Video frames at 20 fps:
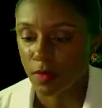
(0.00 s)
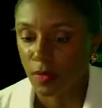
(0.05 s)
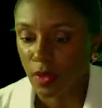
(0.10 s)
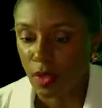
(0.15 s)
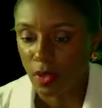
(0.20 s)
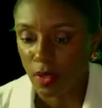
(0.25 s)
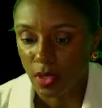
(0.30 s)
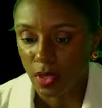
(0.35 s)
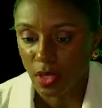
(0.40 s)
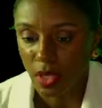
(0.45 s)

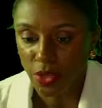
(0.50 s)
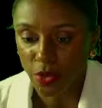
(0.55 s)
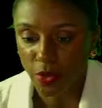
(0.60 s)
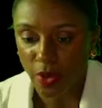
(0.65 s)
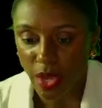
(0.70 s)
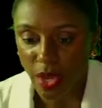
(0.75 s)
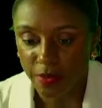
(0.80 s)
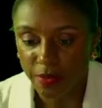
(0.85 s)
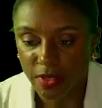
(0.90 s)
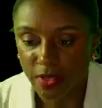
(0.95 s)
Okay, you
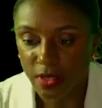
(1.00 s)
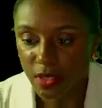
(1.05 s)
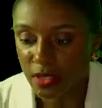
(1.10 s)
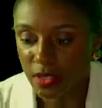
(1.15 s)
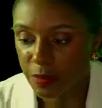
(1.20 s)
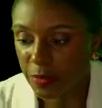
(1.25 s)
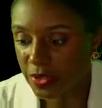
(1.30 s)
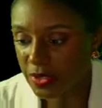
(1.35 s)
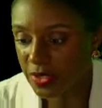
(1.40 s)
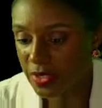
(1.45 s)
have 6
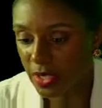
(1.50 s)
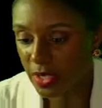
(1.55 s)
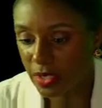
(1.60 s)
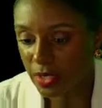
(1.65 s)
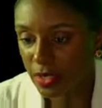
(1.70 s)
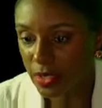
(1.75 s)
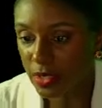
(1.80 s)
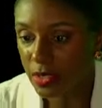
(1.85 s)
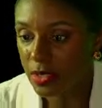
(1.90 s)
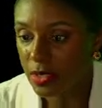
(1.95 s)
more
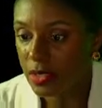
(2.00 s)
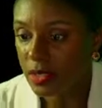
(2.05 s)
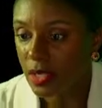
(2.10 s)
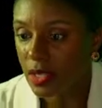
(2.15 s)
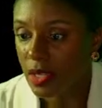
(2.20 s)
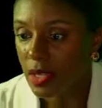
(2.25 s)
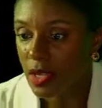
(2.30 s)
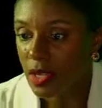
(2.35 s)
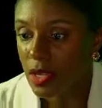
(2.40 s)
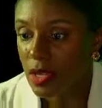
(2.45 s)
seconds.
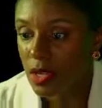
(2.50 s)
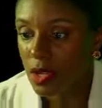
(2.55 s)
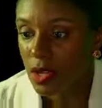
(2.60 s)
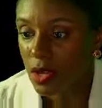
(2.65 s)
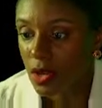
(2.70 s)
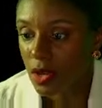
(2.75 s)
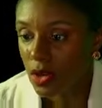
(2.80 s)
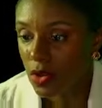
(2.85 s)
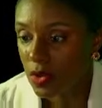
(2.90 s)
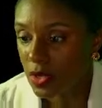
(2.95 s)

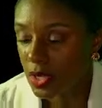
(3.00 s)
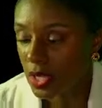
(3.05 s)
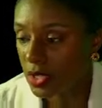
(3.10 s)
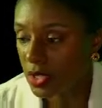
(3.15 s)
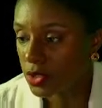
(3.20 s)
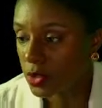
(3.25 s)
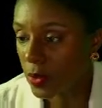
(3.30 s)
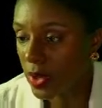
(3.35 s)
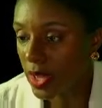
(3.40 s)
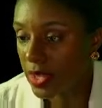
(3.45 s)
Okay,
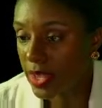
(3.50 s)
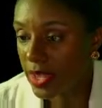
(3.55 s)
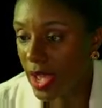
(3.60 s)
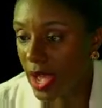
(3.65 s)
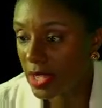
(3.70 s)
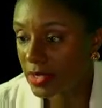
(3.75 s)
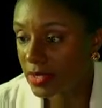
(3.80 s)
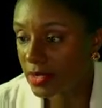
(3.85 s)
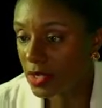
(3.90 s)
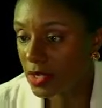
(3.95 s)
so yeah, they're
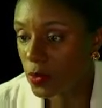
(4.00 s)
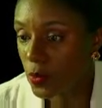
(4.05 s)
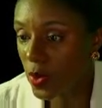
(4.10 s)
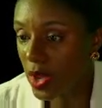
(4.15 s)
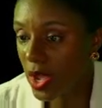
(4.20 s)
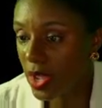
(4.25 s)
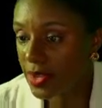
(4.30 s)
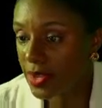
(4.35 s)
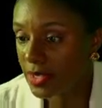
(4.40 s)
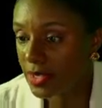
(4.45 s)
asking
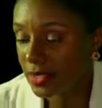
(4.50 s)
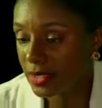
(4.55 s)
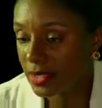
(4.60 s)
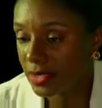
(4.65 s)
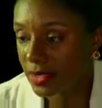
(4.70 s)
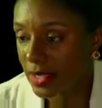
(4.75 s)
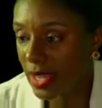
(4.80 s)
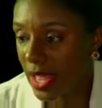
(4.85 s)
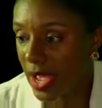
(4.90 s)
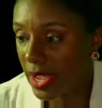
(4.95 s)
where does this
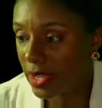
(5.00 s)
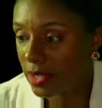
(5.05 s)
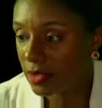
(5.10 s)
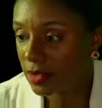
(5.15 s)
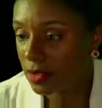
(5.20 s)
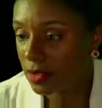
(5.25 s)
line,